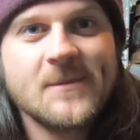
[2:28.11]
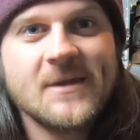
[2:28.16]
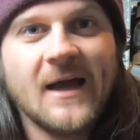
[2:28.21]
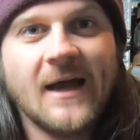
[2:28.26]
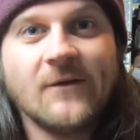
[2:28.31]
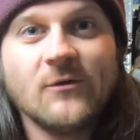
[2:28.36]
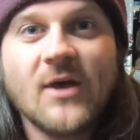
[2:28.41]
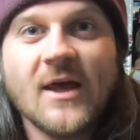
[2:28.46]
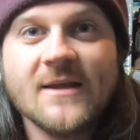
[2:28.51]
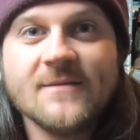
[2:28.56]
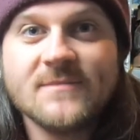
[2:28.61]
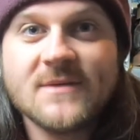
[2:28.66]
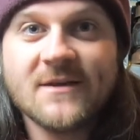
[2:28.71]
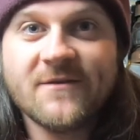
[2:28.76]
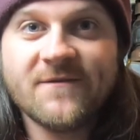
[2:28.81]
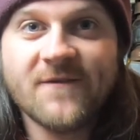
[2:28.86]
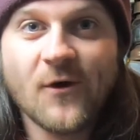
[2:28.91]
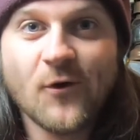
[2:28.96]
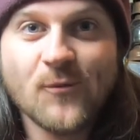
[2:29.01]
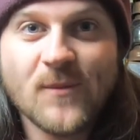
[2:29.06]
I'll get them to
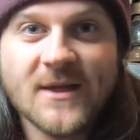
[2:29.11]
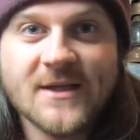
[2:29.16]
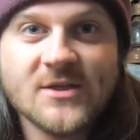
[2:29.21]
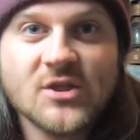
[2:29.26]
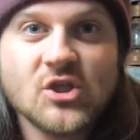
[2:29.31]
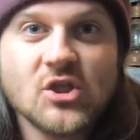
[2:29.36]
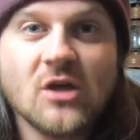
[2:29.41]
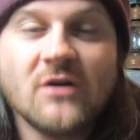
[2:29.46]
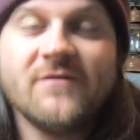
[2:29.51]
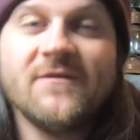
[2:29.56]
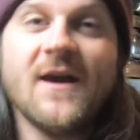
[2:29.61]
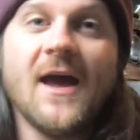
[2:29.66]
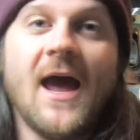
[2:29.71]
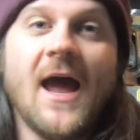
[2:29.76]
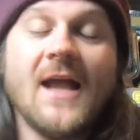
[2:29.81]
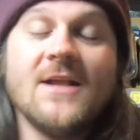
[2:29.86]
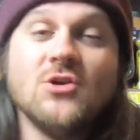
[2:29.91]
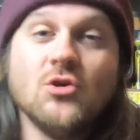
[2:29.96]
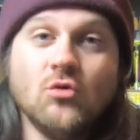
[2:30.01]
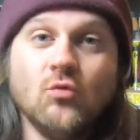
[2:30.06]
film it and stuff,
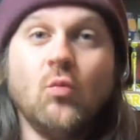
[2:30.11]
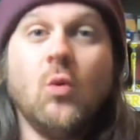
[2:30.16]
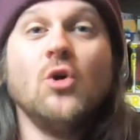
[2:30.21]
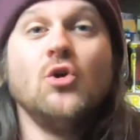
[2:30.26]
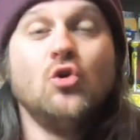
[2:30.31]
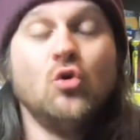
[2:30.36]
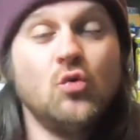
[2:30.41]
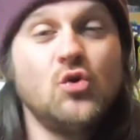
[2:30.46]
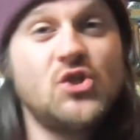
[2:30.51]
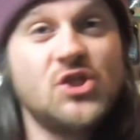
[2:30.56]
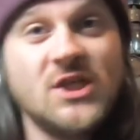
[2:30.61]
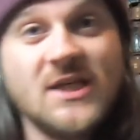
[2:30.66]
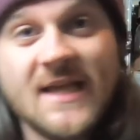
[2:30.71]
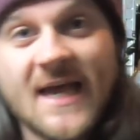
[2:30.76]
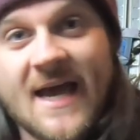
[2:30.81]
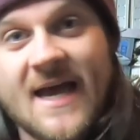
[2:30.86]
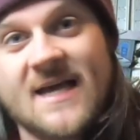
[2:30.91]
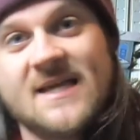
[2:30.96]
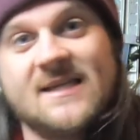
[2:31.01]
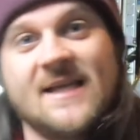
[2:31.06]
and what you'll see
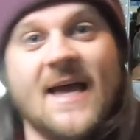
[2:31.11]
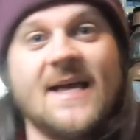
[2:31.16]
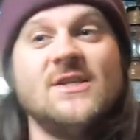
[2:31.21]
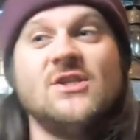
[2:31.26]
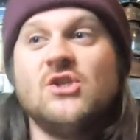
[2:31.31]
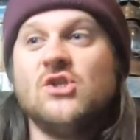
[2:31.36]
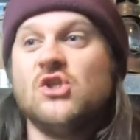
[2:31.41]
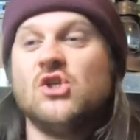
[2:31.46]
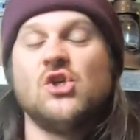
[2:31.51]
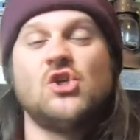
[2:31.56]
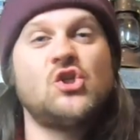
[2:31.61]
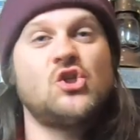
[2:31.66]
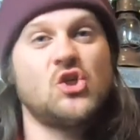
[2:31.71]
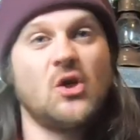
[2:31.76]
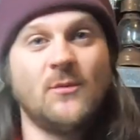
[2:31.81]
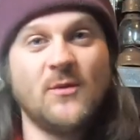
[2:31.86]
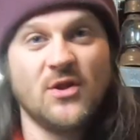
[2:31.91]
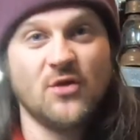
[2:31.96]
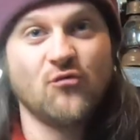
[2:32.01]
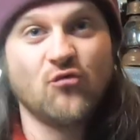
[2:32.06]
next is just
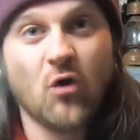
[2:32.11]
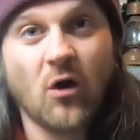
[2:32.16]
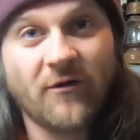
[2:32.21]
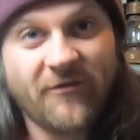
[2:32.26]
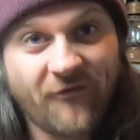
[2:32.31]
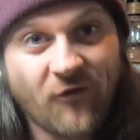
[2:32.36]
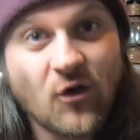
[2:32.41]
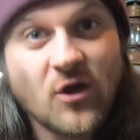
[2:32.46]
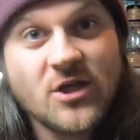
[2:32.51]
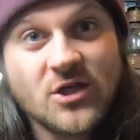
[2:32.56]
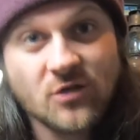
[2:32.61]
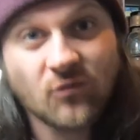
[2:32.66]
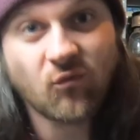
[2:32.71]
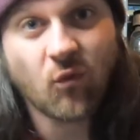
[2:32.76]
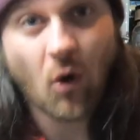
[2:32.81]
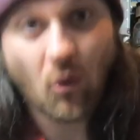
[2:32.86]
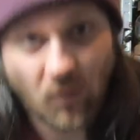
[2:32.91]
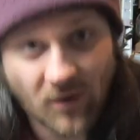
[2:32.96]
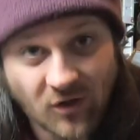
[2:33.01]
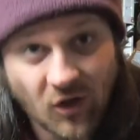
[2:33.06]
some of the raw footage of
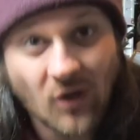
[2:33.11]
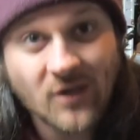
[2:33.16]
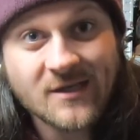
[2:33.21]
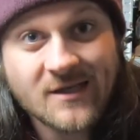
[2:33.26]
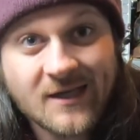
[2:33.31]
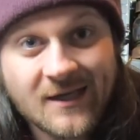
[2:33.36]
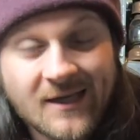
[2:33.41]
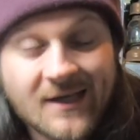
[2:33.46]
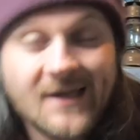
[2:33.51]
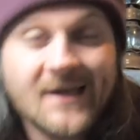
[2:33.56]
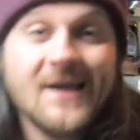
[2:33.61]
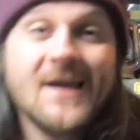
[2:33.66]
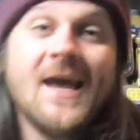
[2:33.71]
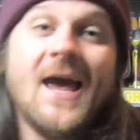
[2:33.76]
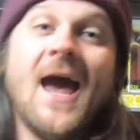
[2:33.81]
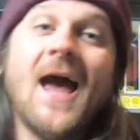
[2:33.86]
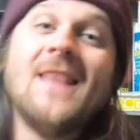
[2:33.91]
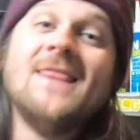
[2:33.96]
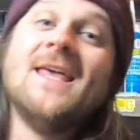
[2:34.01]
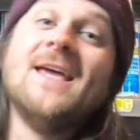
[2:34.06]
what we've done,
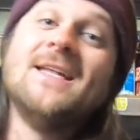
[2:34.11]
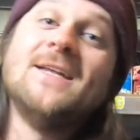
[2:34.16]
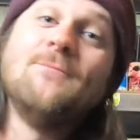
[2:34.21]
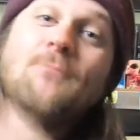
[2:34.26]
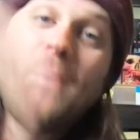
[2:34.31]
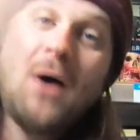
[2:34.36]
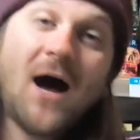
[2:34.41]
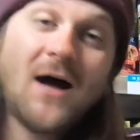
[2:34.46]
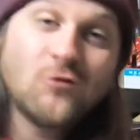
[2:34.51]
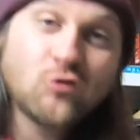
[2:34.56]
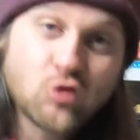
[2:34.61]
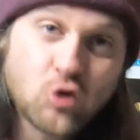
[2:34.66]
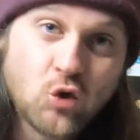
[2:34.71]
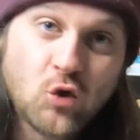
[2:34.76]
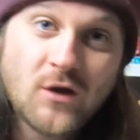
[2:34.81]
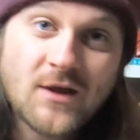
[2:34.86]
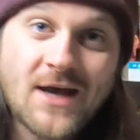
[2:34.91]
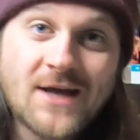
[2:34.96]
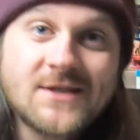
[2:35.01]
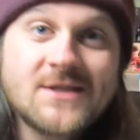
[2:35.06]
and then in part 2
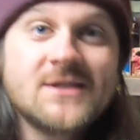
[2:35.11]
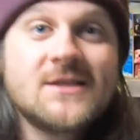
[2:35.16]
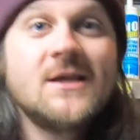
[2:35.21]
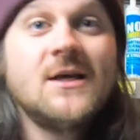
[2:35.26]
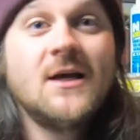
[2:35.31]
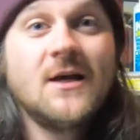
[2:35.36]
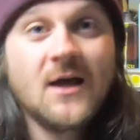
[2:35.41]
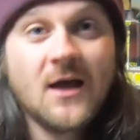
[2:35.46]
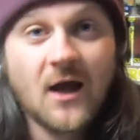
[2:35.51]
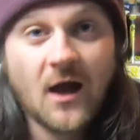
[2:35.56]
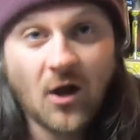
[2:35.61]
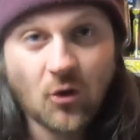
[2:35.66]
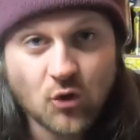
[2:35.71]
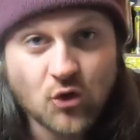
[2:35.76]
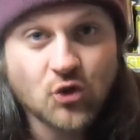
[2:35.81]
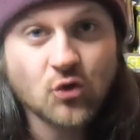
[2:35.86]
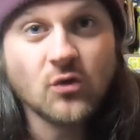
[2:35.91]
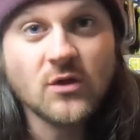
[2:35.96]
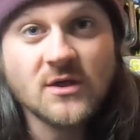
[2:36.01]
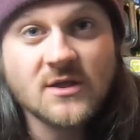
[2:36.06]
of this I'll
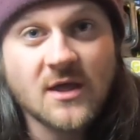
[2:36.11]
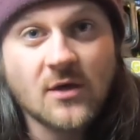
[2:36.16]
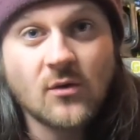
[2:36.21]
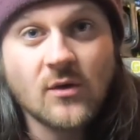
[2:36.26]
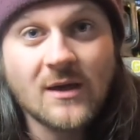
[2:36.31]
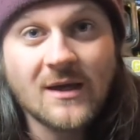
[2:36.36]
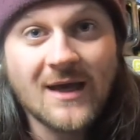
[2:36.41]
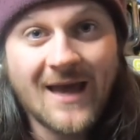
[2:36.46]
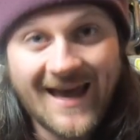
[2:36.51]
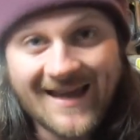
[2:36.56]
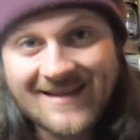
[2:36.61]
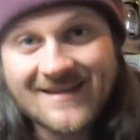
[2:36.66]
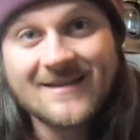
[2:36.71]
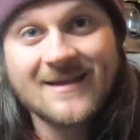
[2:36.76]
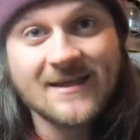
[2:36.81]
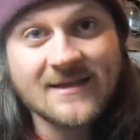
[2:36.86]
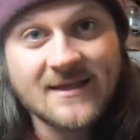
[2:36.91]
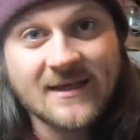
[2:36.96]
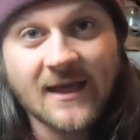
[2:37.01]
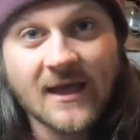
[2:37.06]
show you how to edit
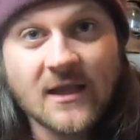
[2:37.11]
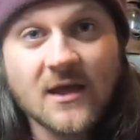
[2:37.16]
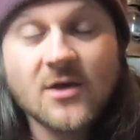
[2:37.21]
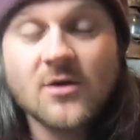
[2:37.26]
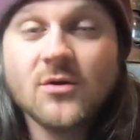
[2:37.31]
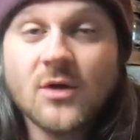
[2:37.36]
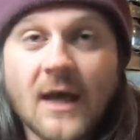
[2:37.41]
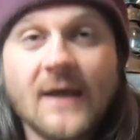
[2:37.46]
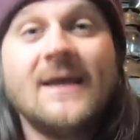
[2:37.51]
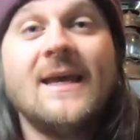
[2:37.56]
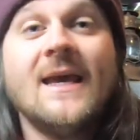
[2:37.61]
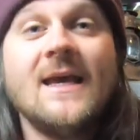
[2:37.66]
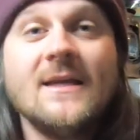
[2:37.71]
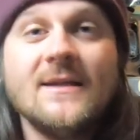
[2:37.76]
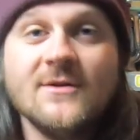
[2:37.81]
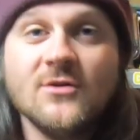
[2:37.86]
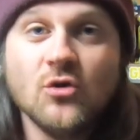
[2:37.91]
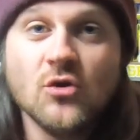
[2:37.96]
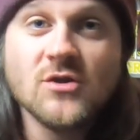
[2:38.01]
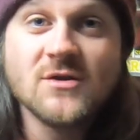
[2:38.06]
it together,
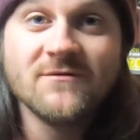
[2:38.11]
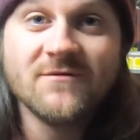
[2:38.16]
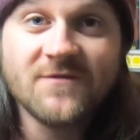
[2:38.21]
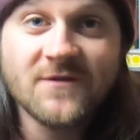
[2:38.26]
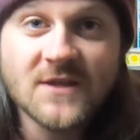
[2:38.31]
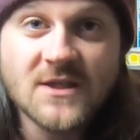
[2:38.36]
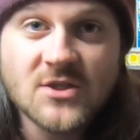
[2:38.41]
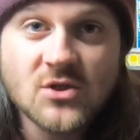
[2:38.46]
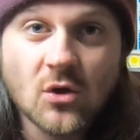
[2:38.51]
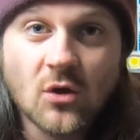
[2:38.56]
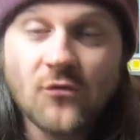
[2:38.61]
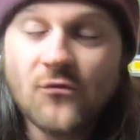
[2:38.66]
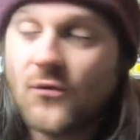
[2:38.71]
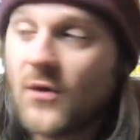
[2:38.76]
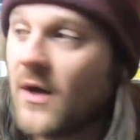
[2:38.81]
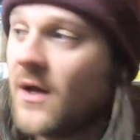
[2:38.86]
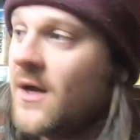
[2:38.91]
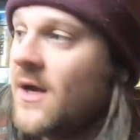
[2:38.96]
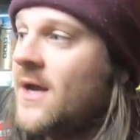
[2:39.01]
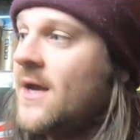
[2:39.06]
again using free
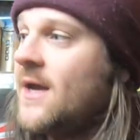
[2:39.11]
software.